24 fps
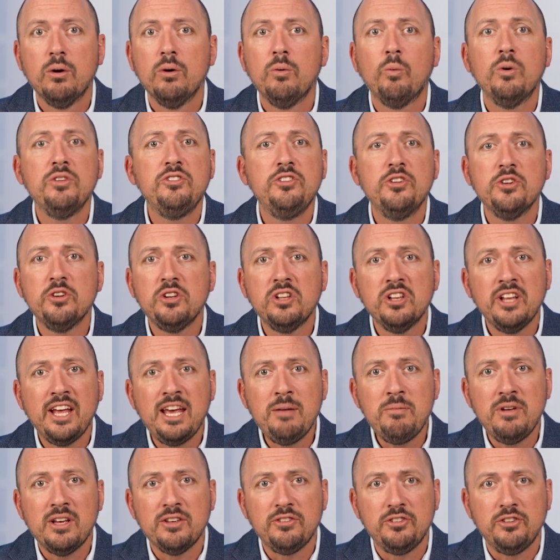What's your
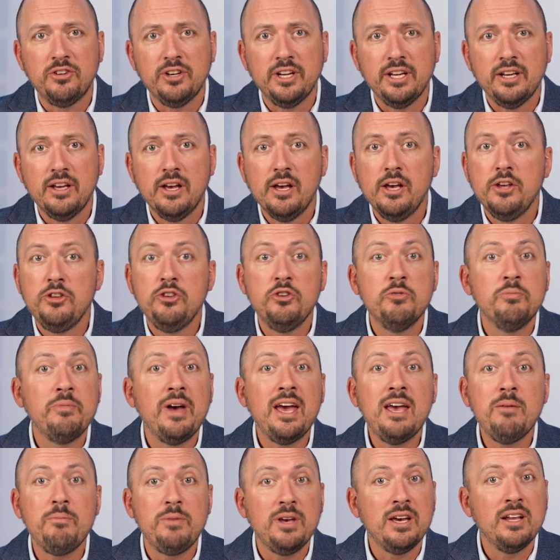claim history? You
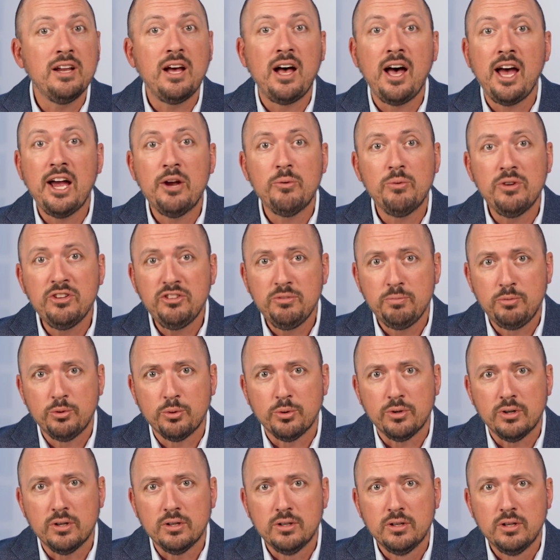may be in a high-risk
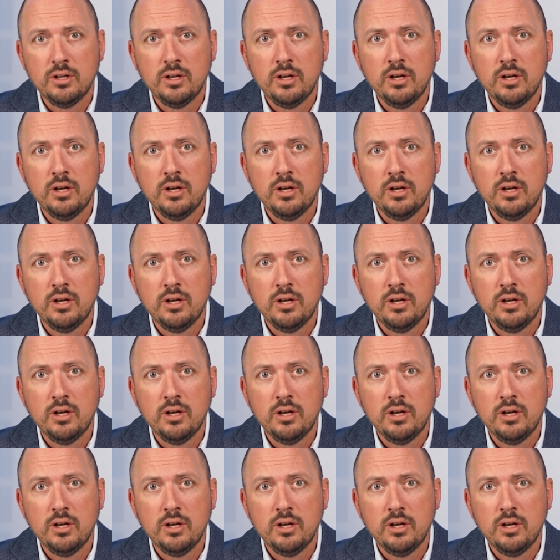pool.